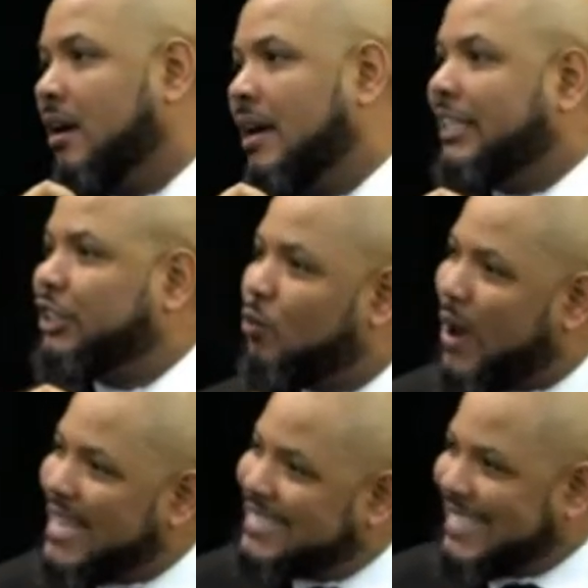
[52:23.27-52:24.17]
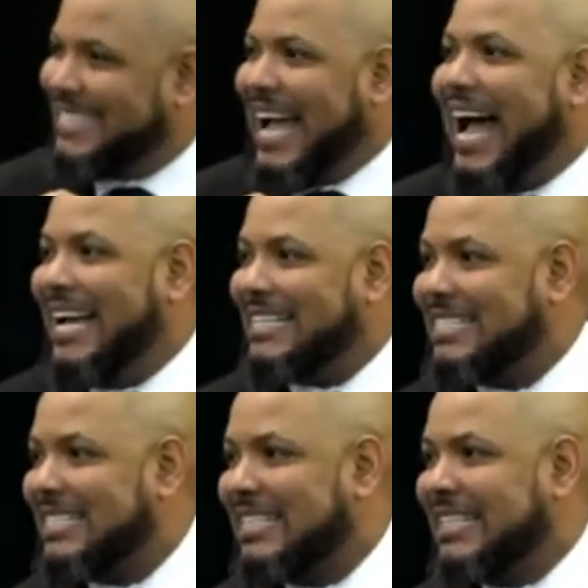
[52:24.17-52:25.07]
Not your waist size,
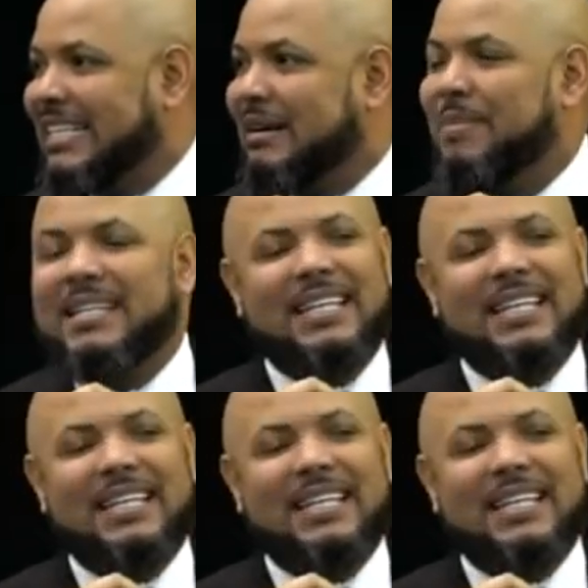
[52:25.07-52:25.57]
but